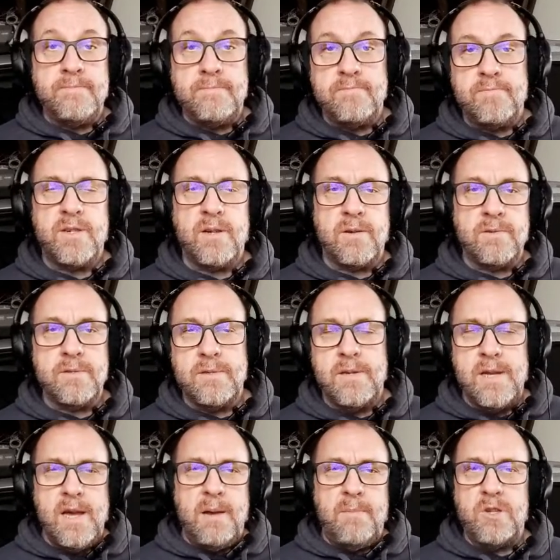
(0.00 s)
So
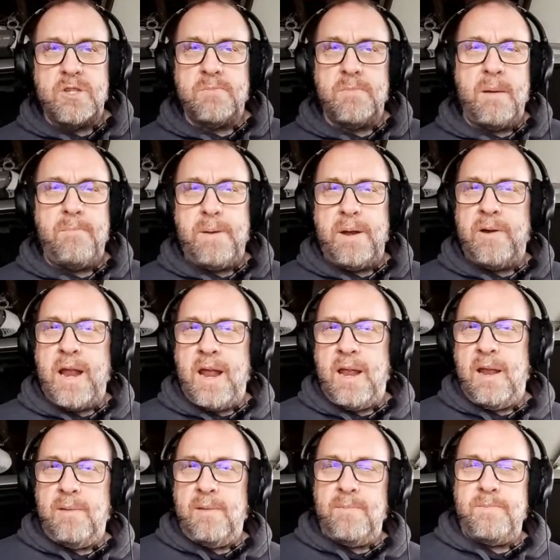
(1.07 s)
most of my beer
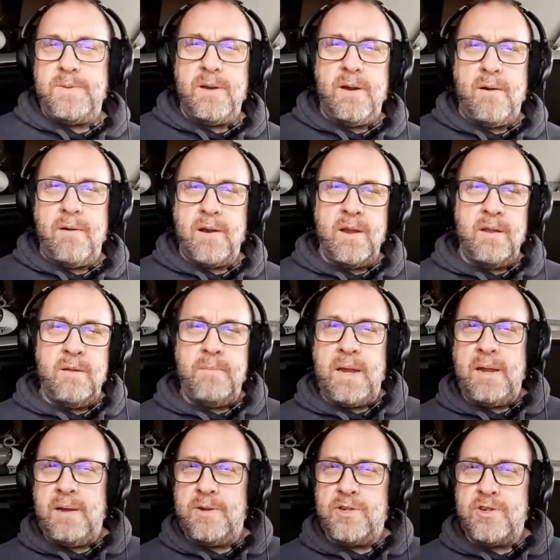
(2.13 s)
names are going to
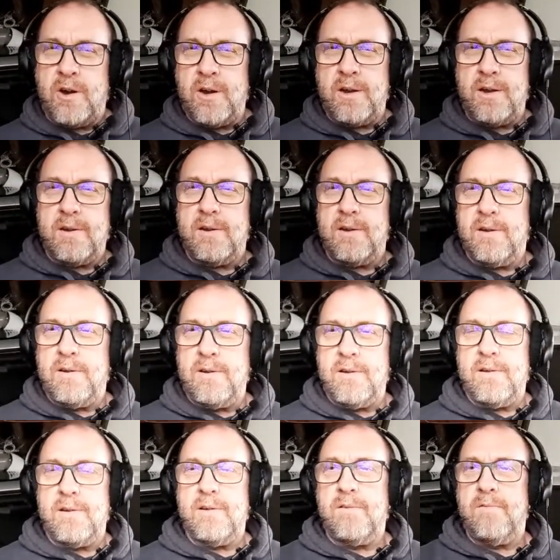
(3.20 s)
be shark
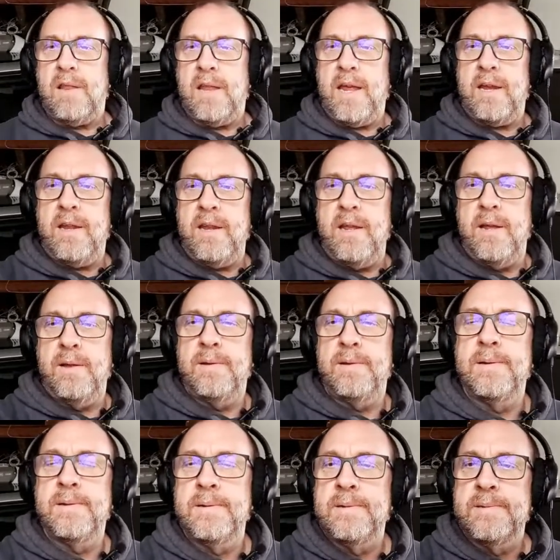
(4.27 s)
related.
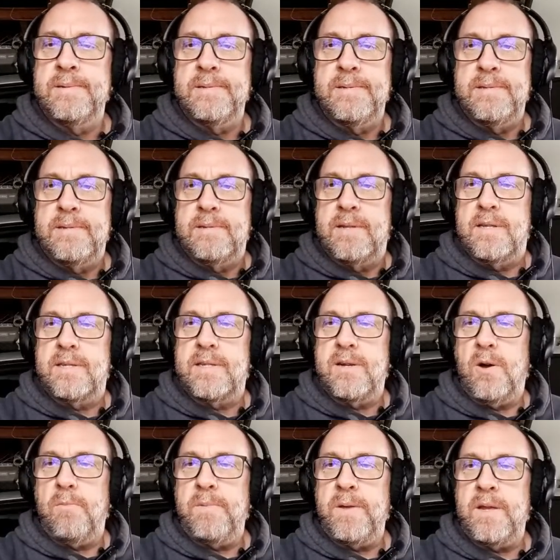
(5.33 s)
It's to
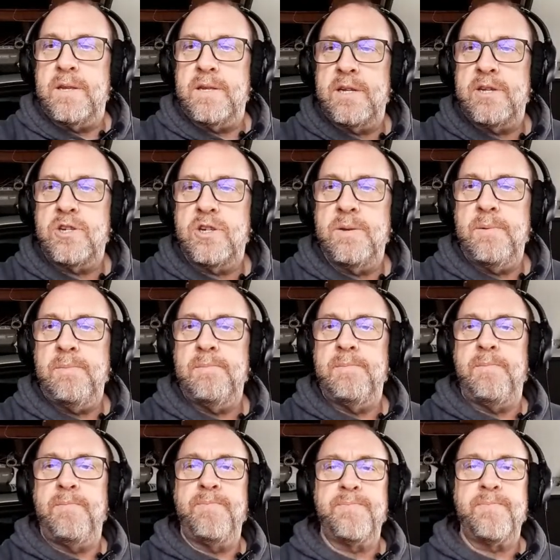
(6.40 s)
help the intention.
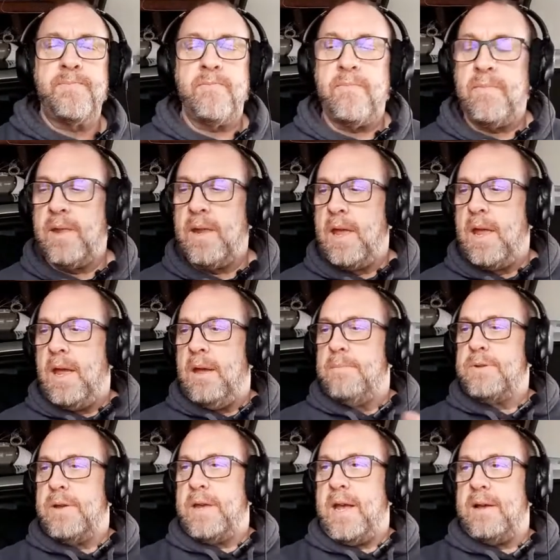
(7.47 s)

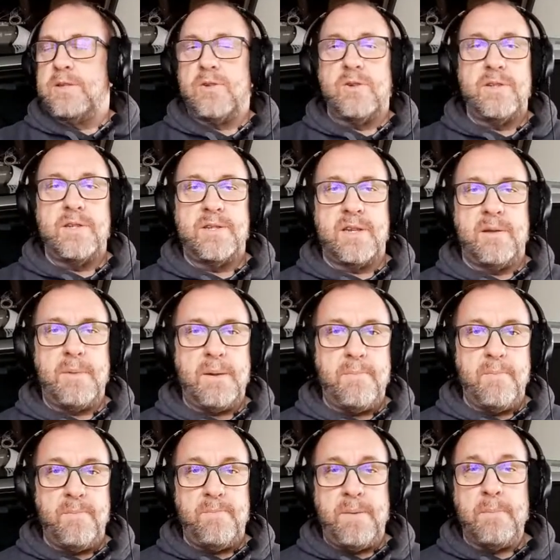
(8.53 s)
So this is going to be
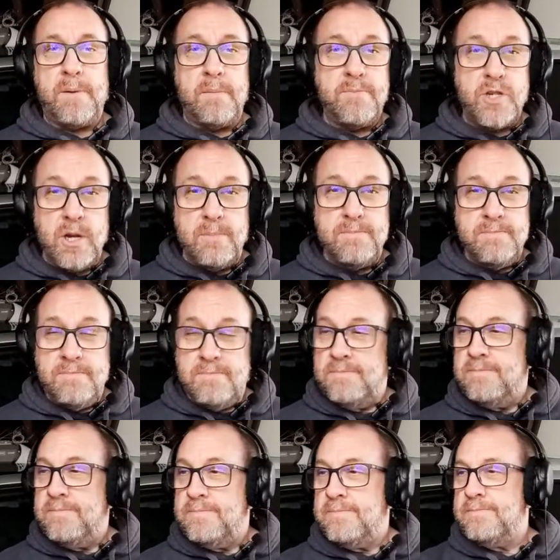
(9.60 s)
pumpkin chum.
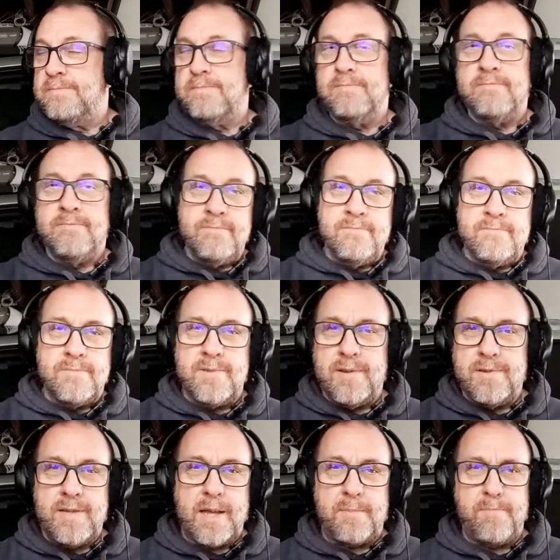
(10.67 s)
So
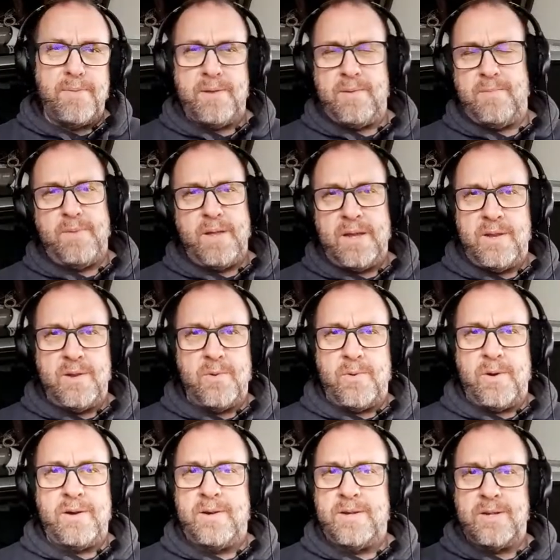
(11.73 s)
it's like blood in the
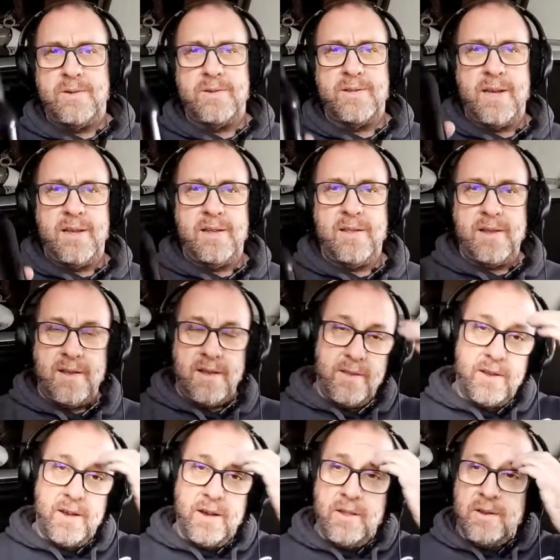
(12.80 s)
water. So it's kind of the
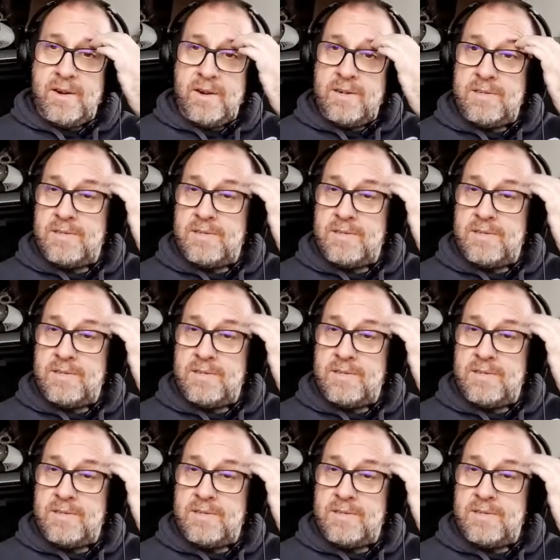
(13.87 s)
color.